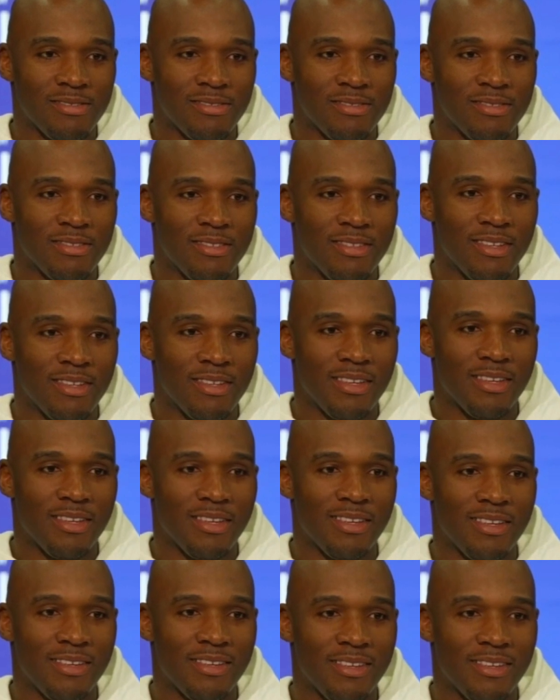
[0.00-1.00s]

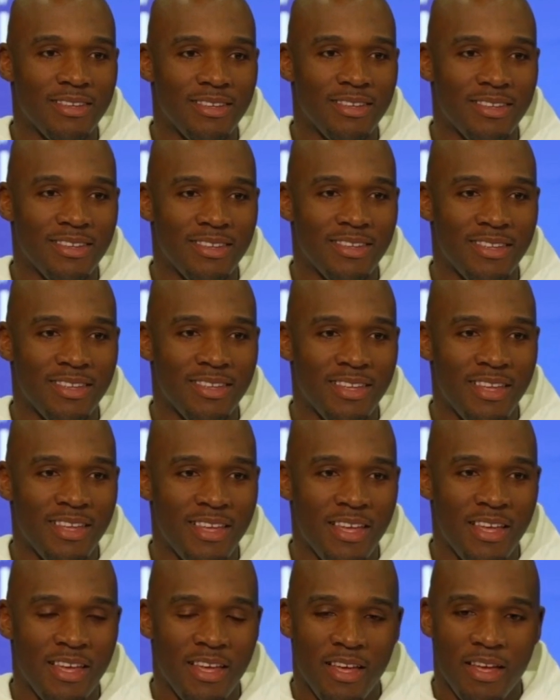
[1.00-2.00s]

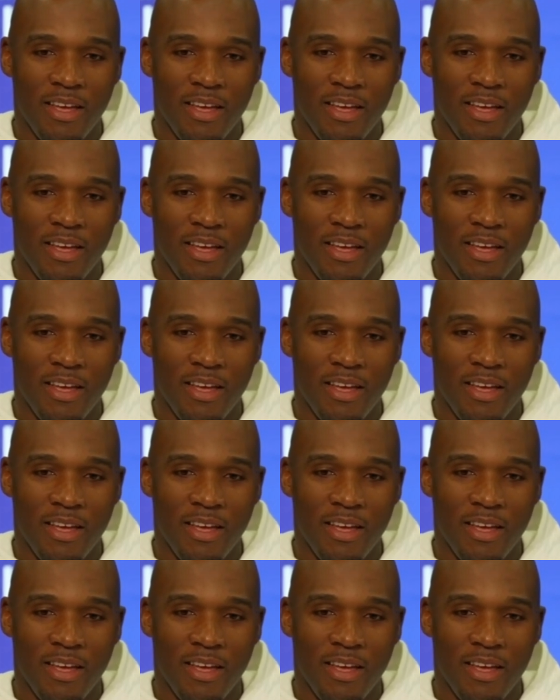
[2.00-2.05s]
(no one is talking)